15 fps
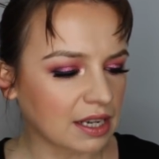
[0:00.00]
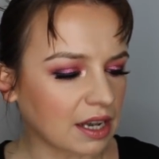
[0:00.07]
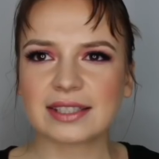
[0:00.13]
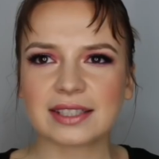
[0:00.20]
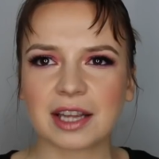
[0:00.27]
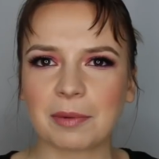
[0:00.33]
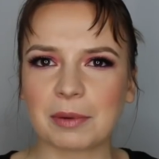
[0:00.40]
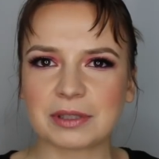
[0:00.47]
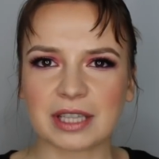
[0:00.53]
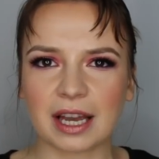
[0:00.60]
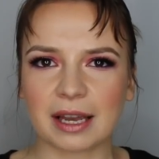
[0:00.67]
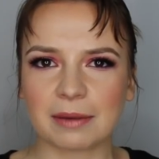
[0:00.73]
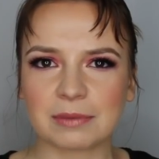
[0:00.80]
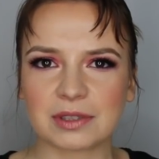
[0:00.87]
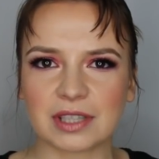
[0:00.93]
Last couple
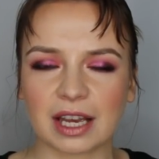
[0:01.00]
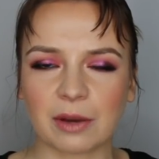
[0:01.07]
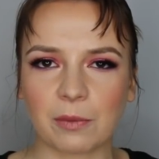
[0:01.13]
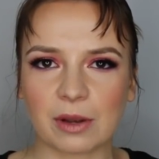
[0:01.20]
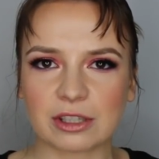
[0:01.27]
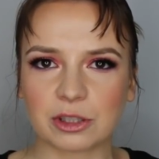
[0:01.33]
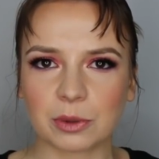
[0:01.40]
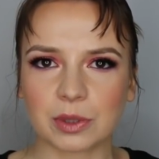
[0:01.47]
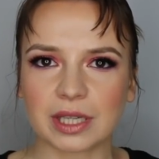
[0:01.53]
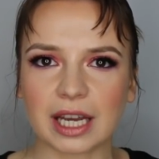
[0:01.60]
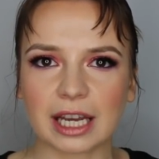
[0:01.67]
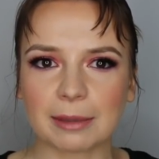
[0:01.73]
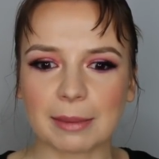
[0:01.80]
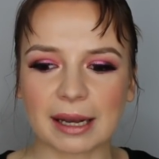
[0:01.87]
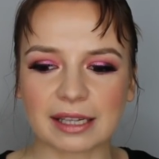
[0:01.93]
times I went to an
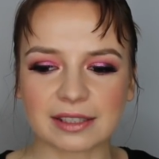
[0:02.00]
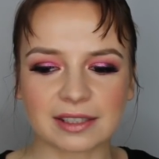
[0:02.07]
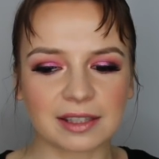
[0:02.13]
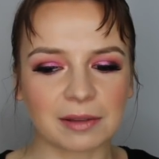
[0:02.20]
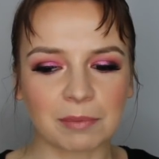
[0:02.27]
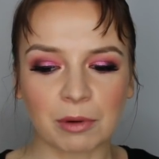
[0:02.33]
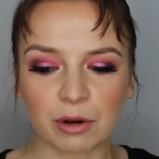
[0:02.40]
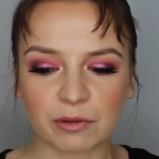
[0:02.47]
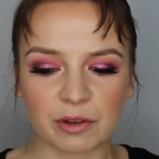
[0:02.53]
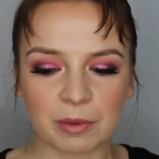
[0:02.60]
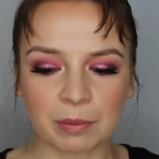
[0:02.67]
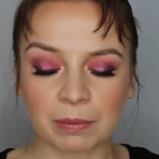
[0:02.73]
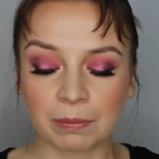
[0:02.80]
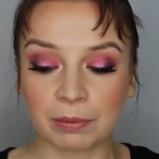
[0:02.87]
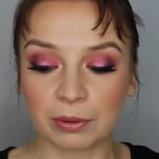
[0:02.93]
IMATS, the
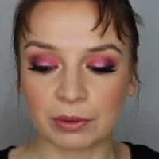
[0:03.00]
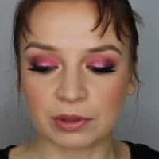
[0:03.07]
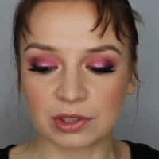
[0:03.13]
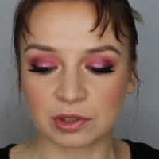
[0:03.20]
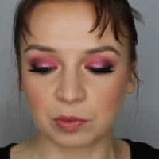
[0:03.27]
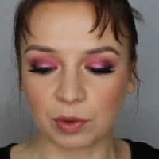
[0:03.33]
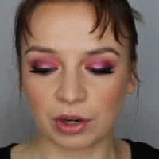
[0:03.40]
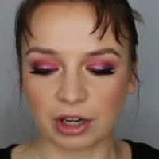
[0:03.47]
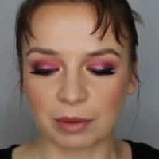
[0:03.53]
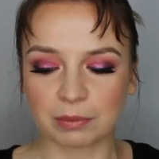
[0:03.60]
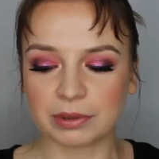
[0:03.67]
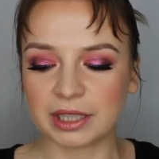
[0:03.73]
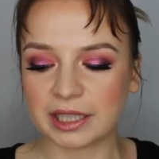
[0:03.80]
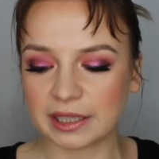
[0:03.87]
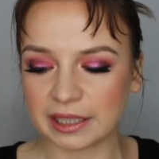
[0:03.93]
Morphe booths were
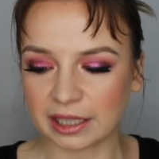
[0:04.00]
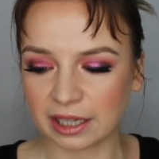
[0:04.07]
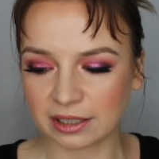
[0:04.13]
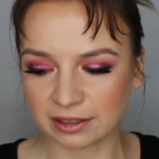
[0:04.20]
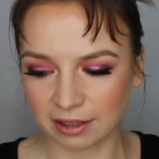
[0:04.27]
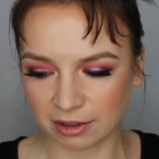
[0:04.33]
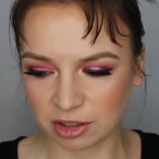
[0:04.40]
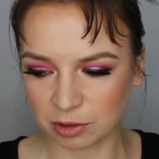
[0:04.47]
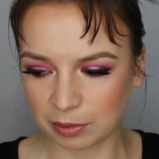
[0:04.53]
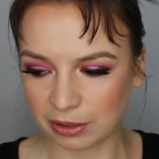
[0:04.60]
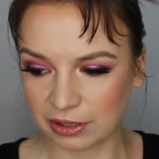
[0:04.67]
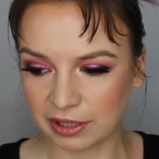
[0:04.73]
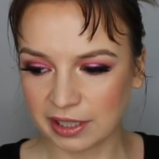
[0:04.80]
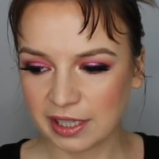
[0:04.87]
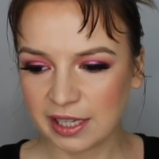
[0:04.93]
completely
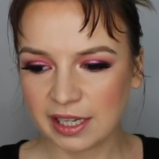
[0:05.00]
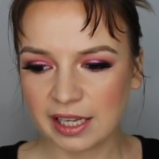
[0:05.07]
untouchable.